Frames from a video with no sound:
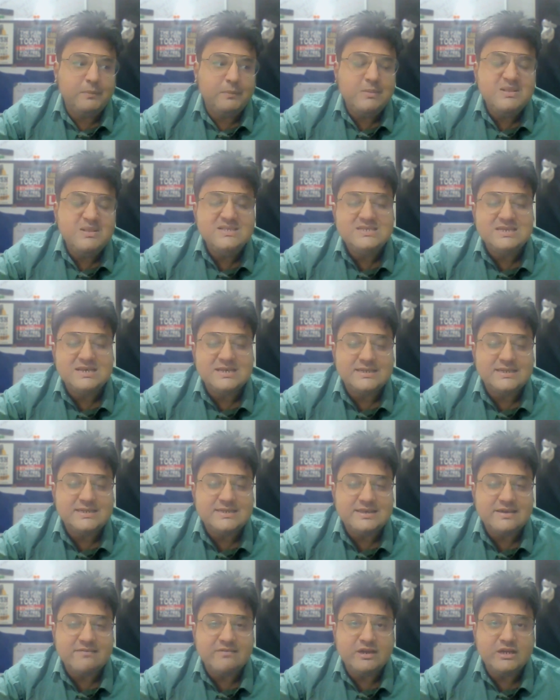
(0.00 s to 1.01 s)
maybe in
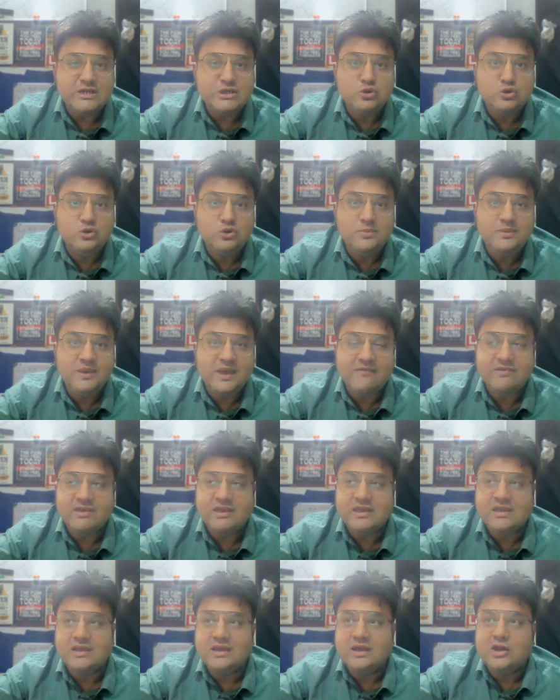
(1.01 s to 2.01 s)
60s 70s you will be
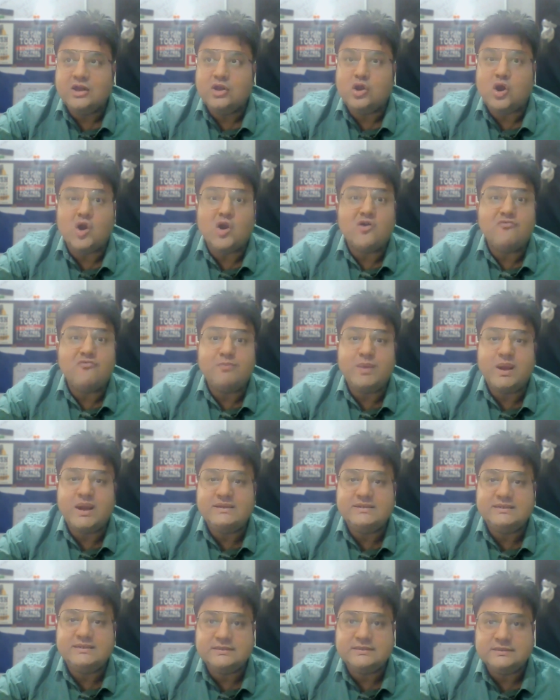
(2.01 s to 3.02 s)
having a lot of
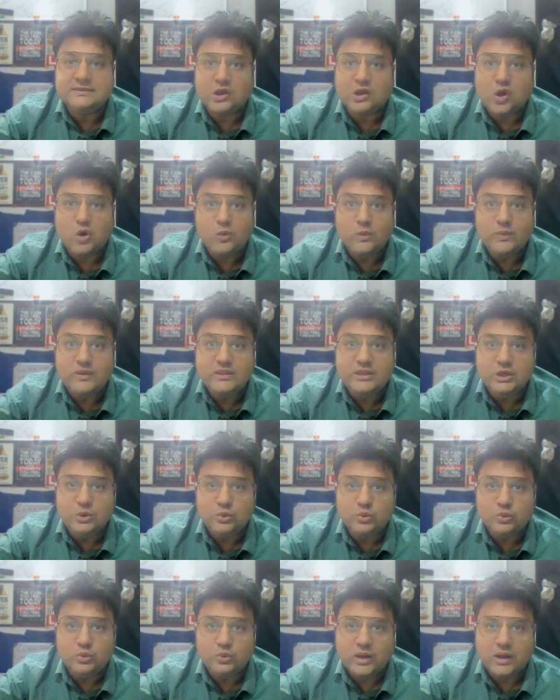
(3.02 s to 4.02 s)
medicines along with
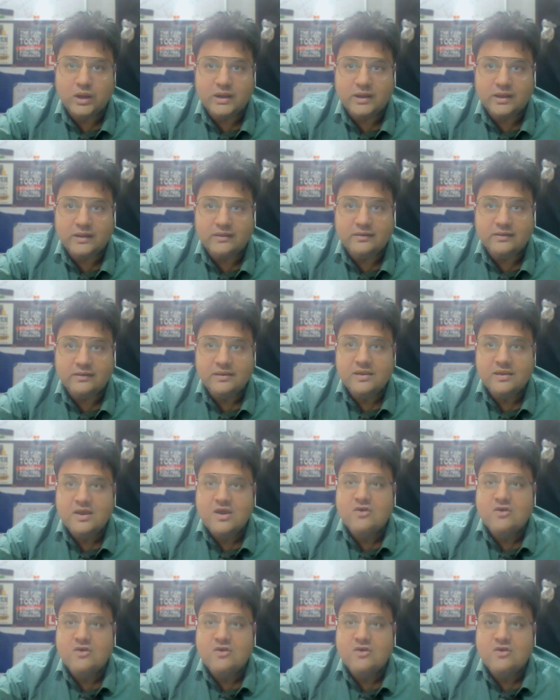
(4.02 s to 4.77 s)
you right and